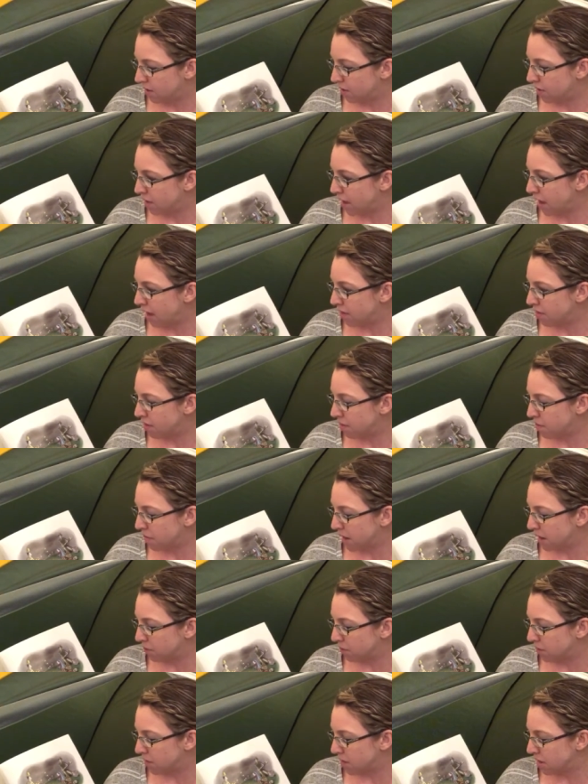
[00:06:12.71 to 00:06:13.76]
Then the
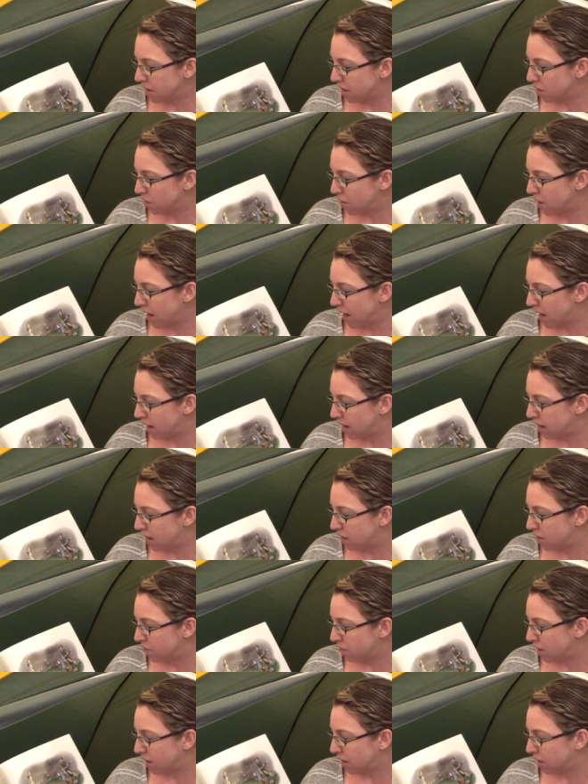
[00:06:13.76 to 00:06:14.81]
man with the yellow hat
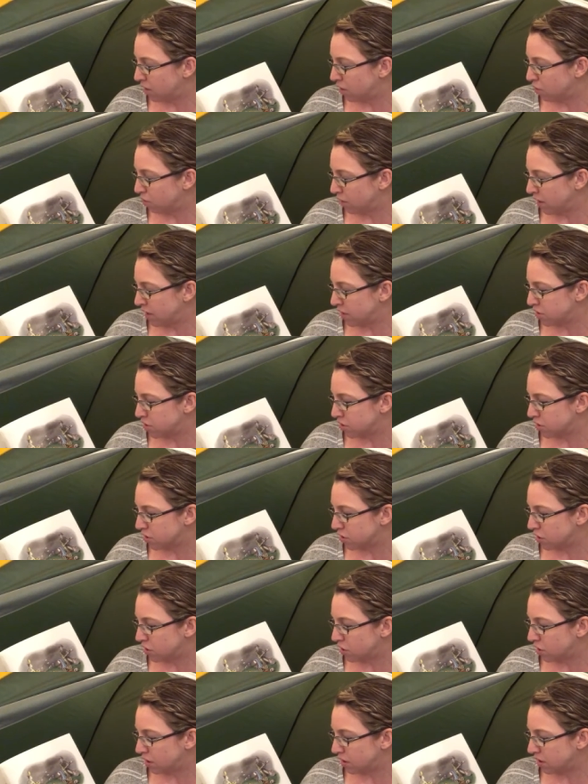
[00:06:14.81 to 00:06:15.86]
invited the ranger
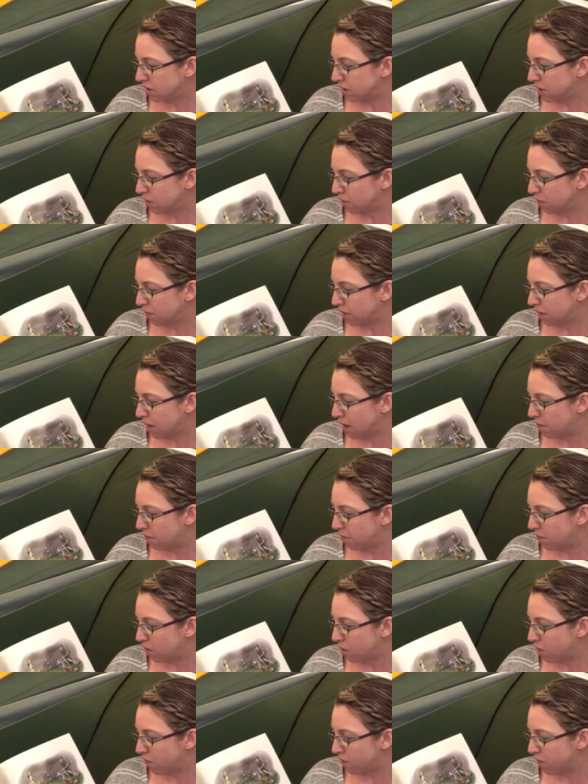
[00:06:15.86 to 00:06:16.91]
to cook dinner with them
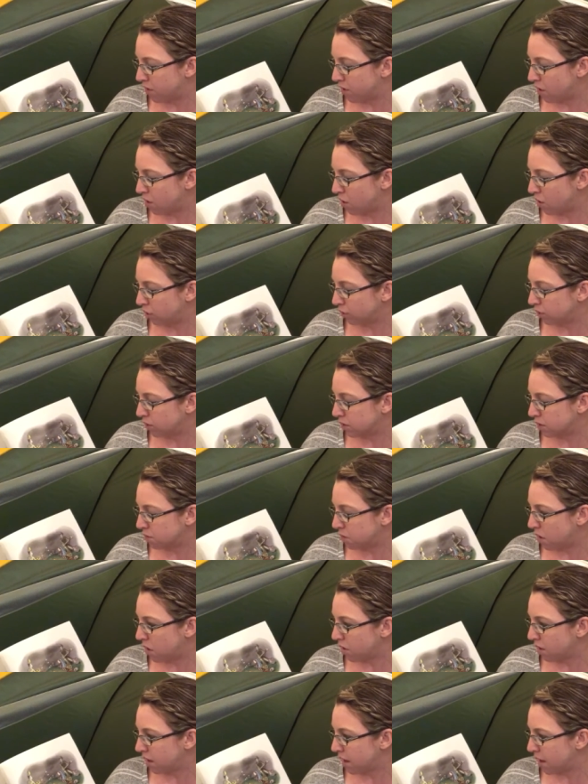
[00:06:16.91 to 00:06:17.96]
over their own
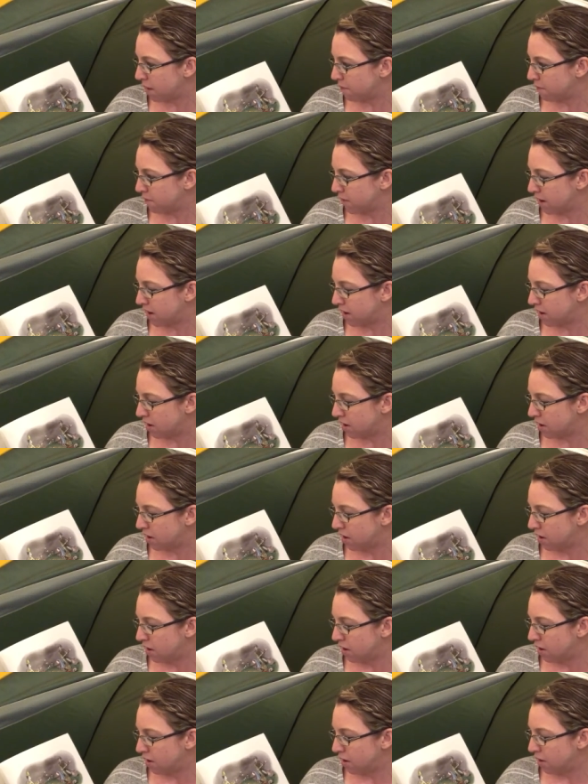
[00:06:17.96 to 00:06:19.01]
small campfire.
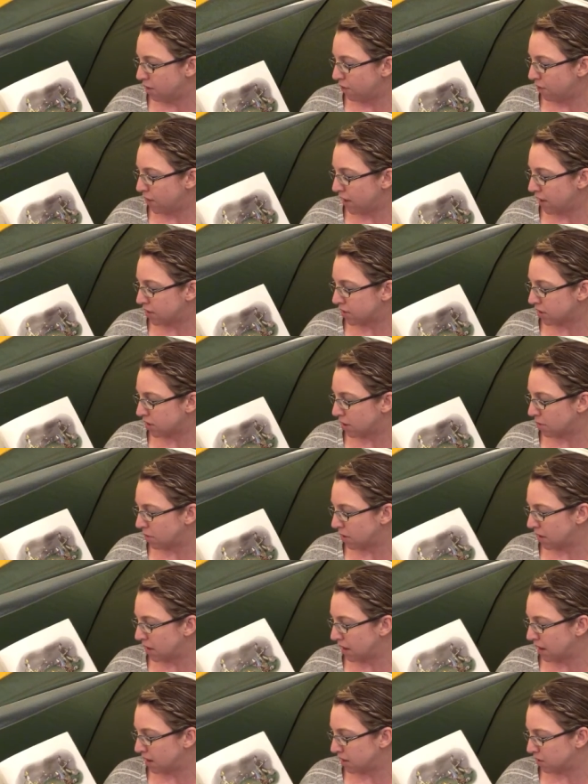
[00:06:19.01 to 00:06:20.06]
Fires can be
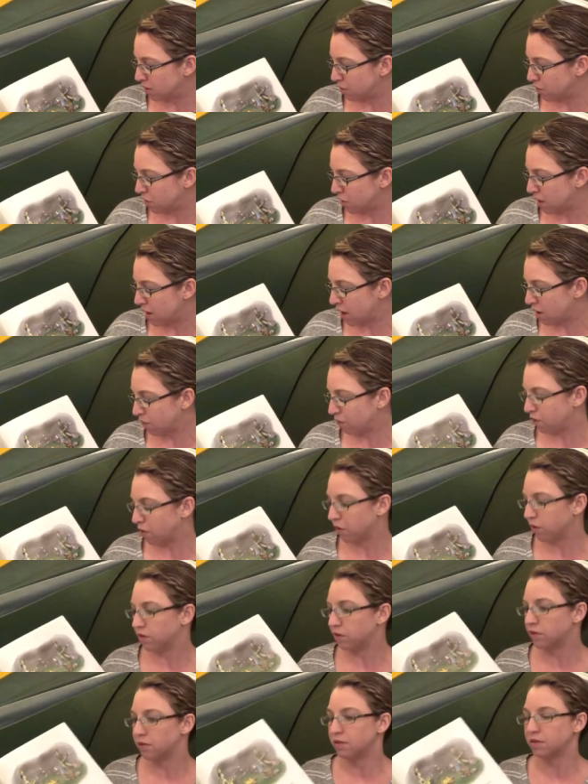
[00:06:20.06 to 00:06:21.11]
nice if you're
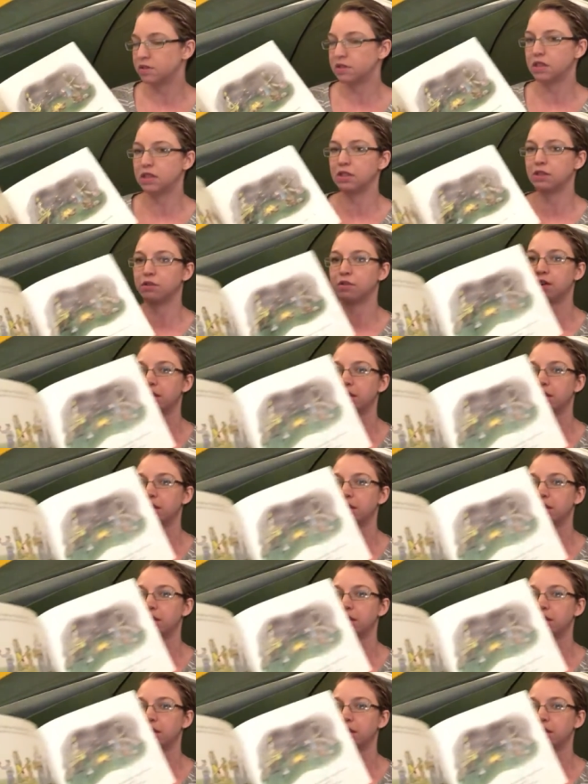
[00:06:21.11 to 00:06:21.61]
careful, said the